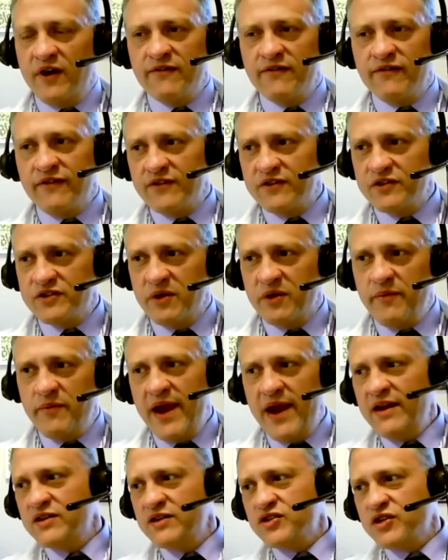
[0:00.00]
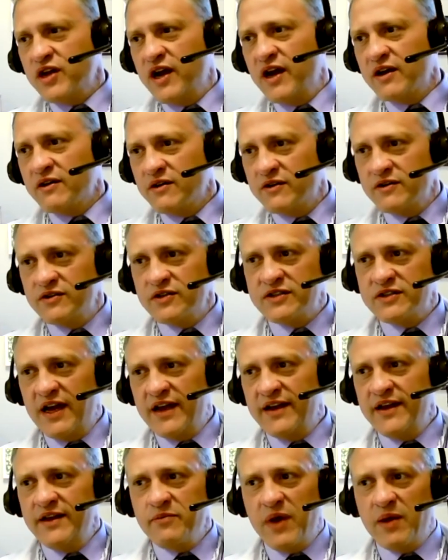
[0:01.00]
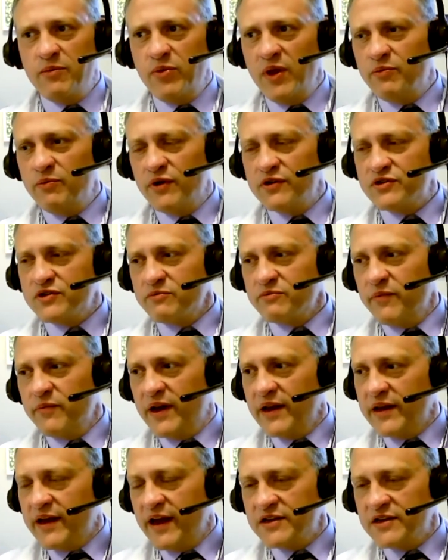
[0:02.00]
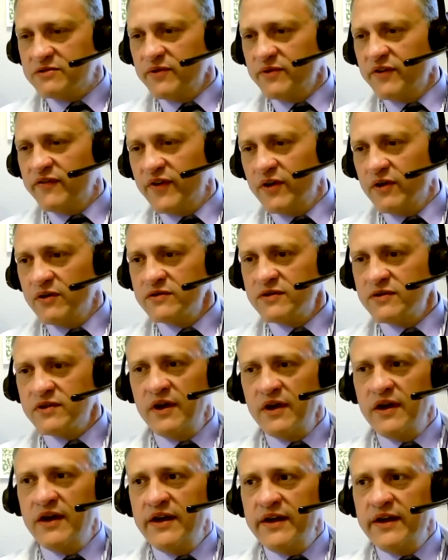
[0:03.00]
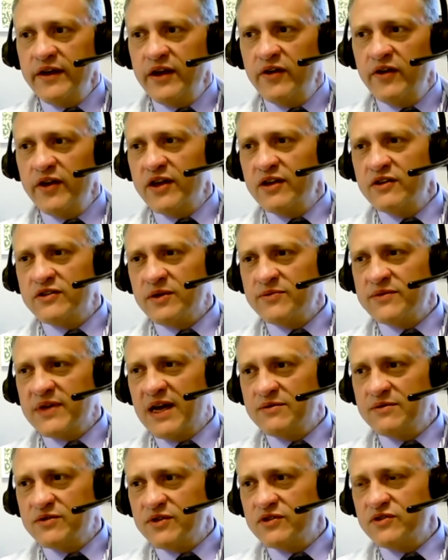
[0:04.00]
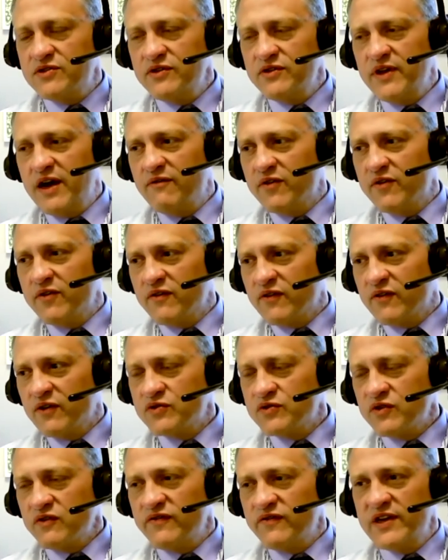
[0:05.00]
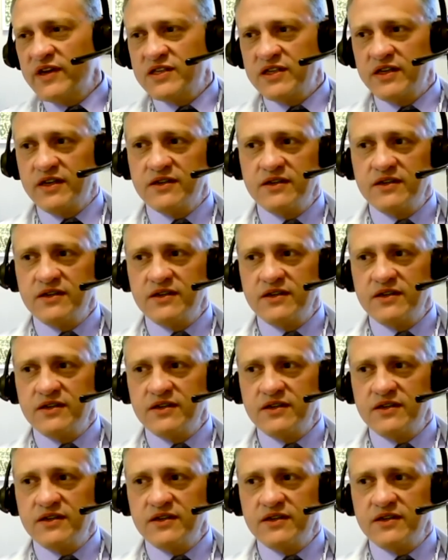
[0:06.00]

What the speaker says: just a maintenance check, or just I need my blood pressure medication refilled, he can sometimes just do that with a virtual visit.